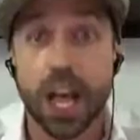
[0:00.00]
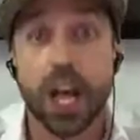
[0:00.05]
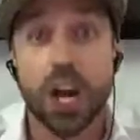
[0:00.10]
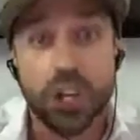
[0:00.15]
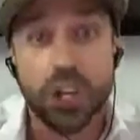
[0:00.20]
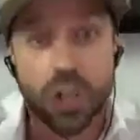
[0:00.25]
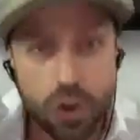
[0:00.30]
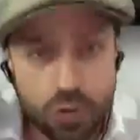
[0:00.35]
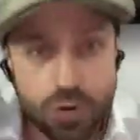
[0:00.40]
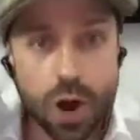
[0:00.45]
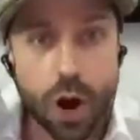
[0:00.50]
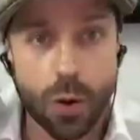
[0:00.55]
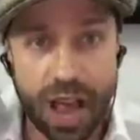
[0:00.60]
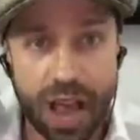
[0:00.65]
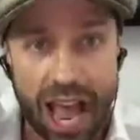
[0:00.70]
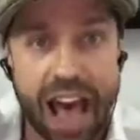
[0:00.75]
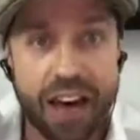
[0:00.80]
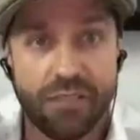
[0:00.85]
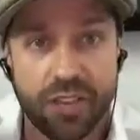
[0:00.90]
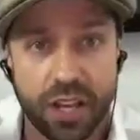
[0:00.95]
you now
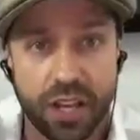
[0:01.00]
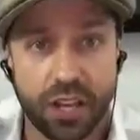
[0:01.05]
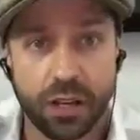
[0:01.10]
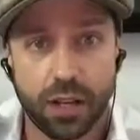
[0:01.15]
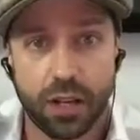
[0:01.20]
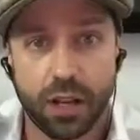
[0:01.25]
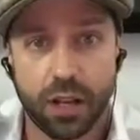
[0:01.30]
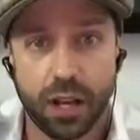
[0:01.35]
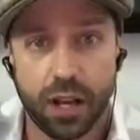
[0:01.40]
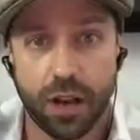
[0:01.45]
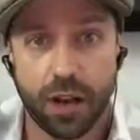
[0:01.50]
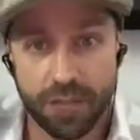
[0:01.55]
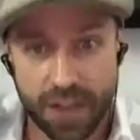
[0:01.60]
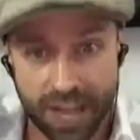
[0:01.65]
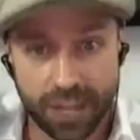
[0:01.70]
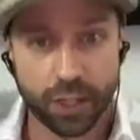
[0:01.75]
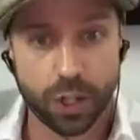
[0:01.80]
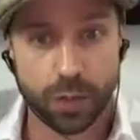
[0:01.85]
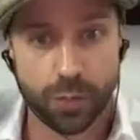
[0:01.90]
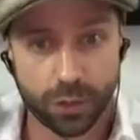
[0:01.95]
have it
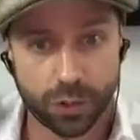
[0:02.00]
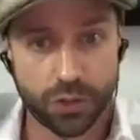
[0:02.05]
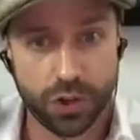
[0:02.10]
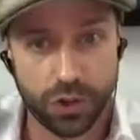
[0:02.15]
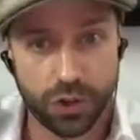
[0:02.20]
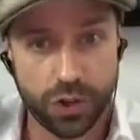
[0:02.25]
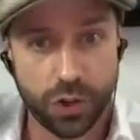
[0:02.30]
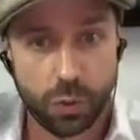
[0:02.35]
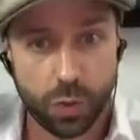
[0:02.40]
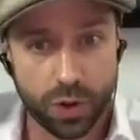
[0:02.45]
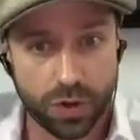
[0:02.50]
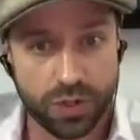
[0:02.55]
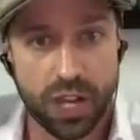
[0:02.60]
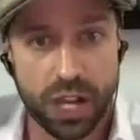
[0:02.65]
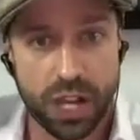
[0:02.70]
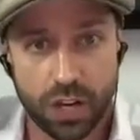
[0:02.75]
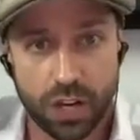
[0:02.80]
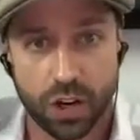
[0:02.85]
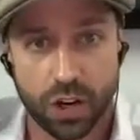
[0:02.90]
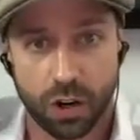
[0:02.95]
available to you
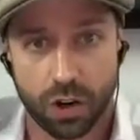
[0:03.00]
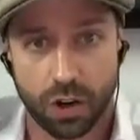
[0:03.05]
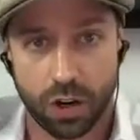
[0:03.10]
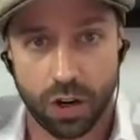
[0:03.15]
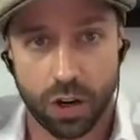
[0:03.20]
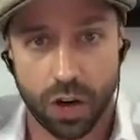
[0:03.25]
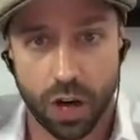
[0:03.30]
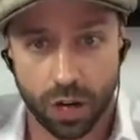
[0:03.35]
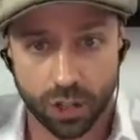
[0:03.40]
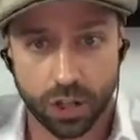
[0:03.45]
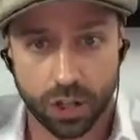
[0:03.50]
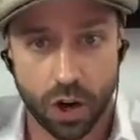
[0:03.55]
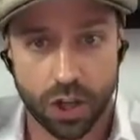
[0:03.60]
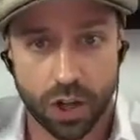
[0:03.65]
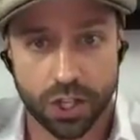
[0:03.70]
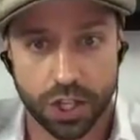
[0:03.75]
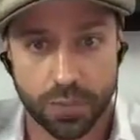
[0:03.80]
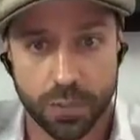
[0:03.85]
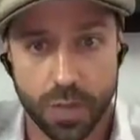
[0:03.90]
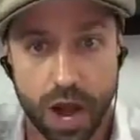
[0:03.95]
within your
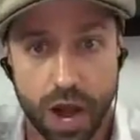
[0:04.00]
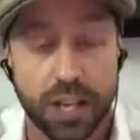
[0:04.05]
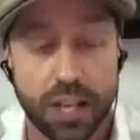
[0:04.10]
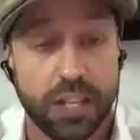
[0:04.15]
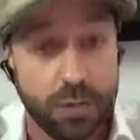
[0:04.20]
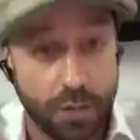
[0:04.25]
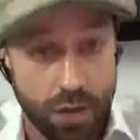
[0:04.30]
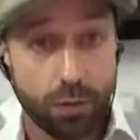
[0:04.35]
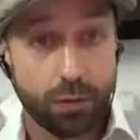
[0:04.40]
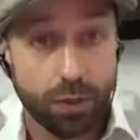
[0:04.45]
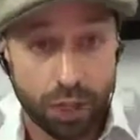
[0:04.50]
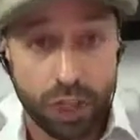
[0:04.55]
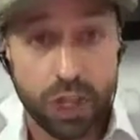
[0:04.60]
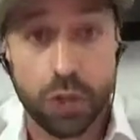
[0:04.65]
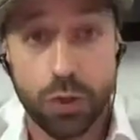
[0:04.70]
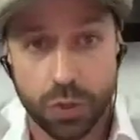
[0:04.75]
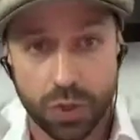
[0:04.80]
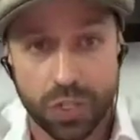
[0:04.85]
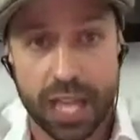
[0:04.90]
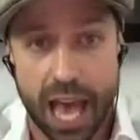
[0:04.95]
unconscious mind to be able to
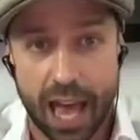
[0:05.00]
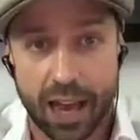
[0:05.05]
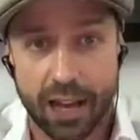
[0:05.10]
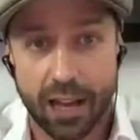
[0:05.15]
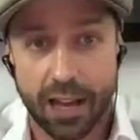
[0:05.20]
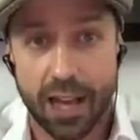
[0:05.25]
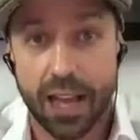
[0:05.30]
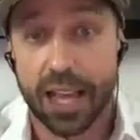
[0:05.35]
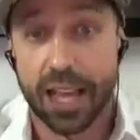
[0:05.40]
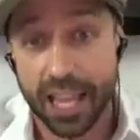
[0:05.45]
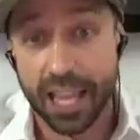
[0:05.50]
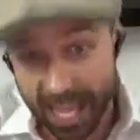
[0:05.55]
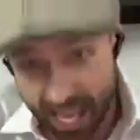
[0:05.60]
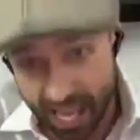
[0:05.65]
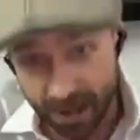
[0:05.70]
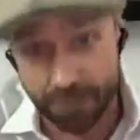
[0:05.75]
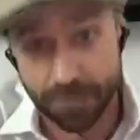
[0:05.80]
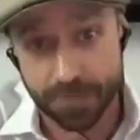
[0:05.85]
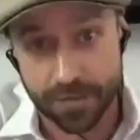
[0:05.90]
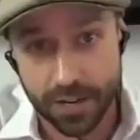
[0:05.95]
use that
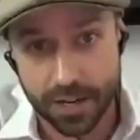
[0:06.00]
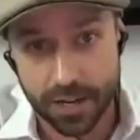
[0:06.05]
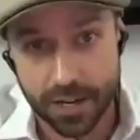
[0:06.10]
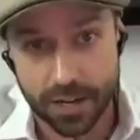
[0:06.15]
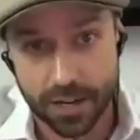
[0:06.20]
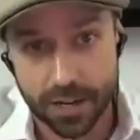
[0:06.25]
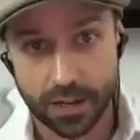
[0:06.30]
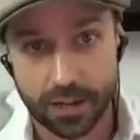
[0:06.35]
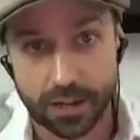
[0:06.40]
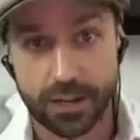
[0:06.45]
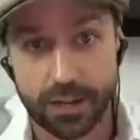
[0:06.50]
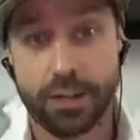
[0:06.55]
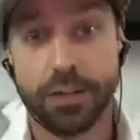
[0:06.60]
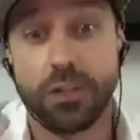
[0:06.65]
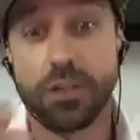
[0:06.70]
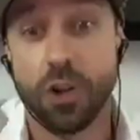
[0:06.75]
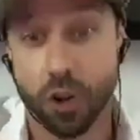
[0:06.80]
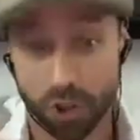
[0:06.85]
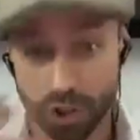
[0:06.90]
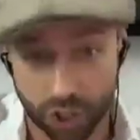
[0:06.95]
if
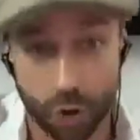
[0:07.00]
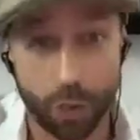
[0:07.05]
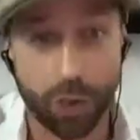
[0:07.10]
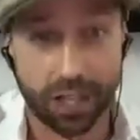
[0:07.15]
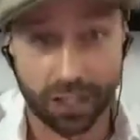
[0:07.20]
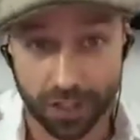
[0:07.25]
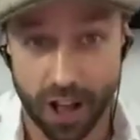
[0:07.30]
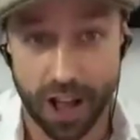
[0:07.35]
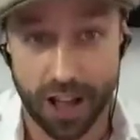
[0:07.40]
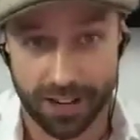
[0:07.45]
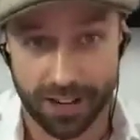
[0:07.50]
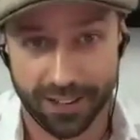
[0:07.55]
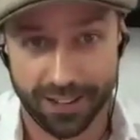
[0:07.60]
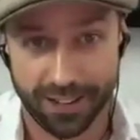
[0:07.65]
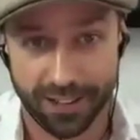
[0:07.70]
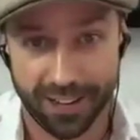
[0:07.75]
you're so inclined.